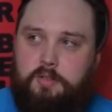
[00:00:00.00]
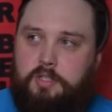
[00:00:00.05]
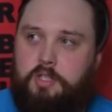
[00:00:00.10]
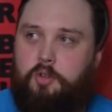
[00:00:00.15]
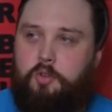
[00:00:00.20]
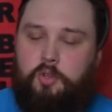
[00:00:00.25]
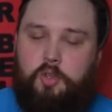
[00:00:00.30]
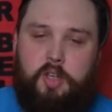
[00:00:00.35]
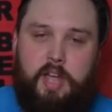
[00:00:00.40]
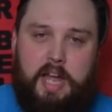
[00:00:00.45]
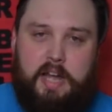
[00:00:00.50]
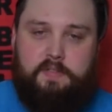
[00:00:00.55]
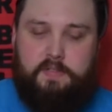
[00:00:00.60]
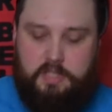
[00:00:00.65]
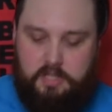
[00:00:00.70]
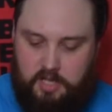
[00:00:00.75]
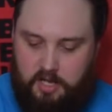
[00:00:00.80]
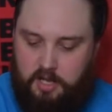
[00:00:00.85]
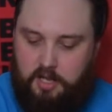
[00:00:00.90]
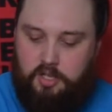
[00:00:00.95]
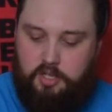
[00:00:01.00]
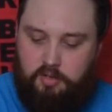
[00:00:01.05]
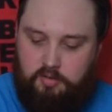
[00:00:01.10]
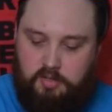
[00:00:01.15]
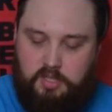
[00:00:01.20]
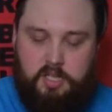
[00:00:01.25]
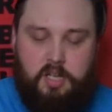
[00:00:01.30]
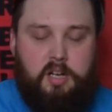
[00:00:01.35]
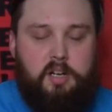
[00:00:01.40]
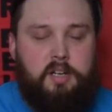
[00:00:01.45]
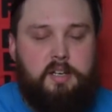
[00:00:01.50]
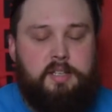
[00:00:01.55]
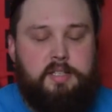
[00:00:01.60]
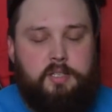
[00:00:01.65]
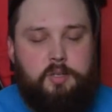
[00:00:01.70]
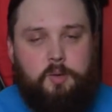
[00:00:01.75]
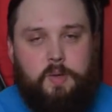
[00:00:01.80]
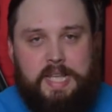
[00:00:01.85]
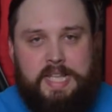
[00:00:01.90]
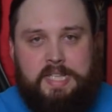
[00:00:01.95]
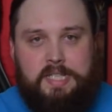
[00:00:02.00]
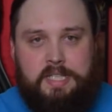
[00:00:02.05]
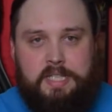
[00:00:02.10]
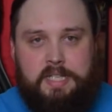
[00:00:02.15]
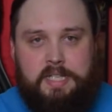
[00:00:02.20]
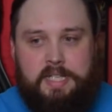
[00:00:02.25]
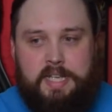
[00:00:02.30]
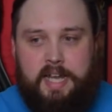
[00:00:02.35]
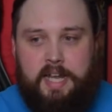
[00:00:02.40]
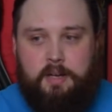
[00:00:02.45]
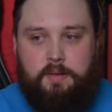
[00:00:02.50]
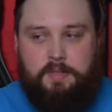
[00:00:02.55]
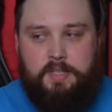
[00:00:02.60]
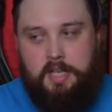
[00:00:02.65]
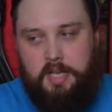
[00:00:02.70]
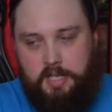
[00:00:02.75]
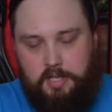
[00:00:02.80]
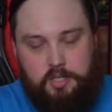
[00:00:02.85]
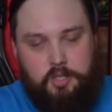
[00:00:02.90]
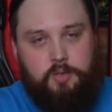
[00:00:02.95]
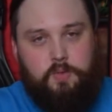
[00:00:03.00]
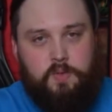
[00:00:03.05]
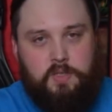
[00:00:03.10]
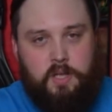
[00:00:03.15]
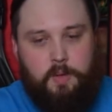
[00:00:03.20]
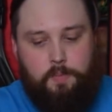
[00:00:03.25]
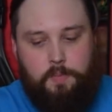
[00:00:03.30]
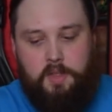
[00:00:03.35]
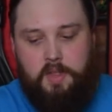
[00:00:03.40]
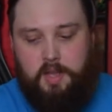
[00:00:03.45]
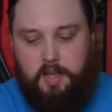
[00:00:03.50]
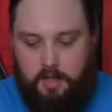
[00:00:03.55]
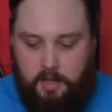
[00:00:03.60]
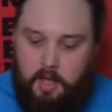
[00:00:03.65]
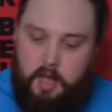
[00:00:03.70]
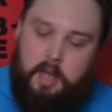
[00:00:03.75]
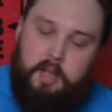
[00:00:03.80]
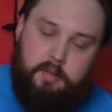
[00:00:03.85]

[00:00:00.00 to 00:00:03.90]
so you have to turn your entire suit inside out, do something,